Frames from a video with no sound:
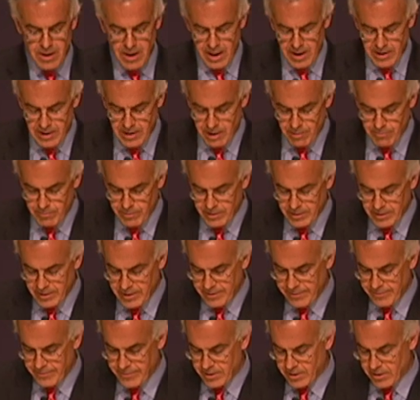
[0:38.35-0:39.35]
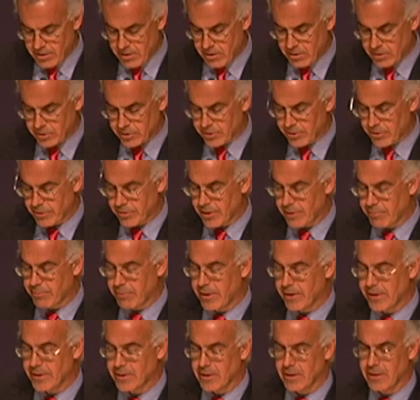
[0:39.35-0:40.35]
And yet we live in a culture that
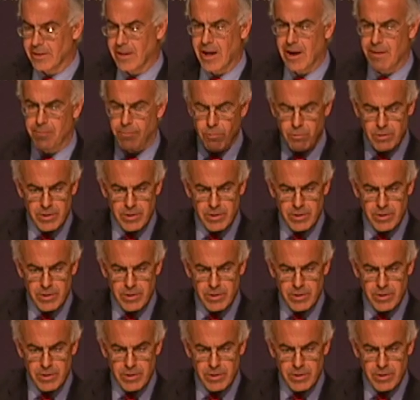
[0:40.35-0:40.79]
pays a lot